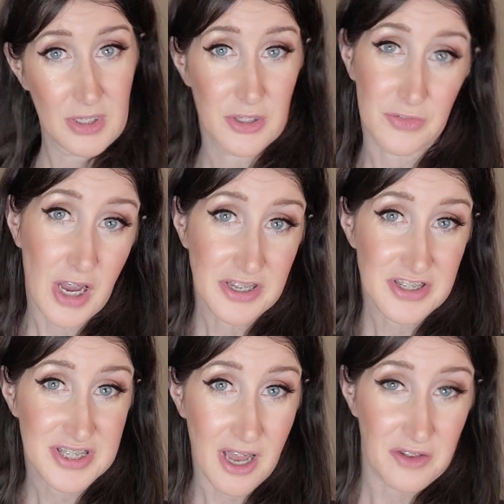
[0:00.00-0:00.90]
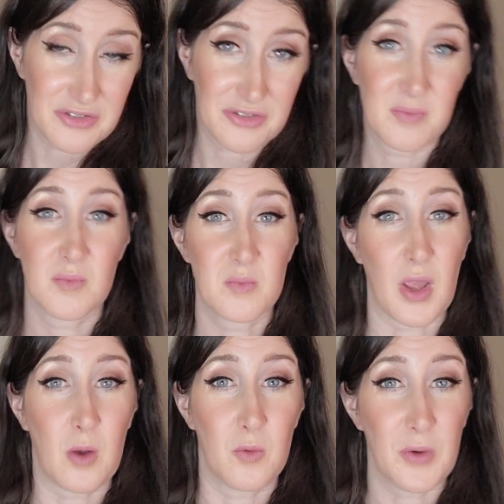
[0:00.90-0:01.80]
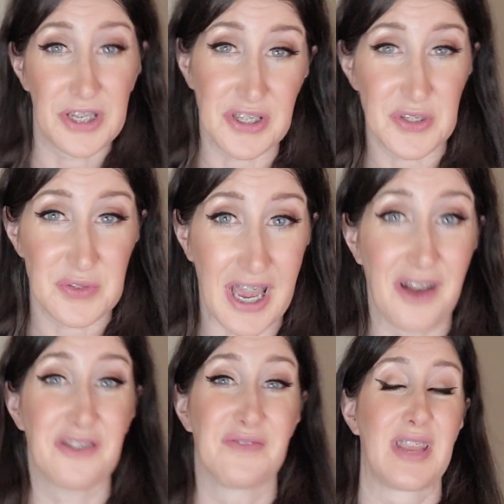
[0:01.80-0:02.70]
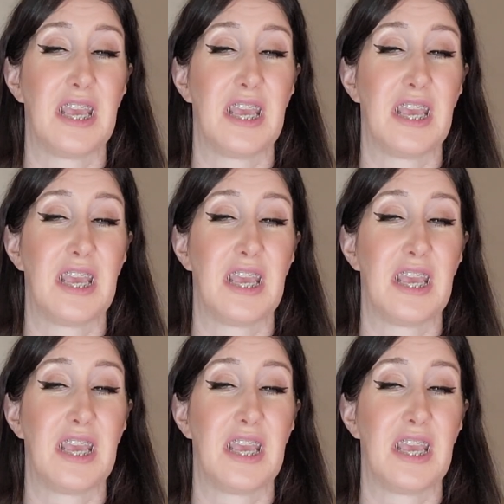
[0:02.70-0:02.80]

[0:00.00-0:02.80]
you've got your stuff. What do you do now?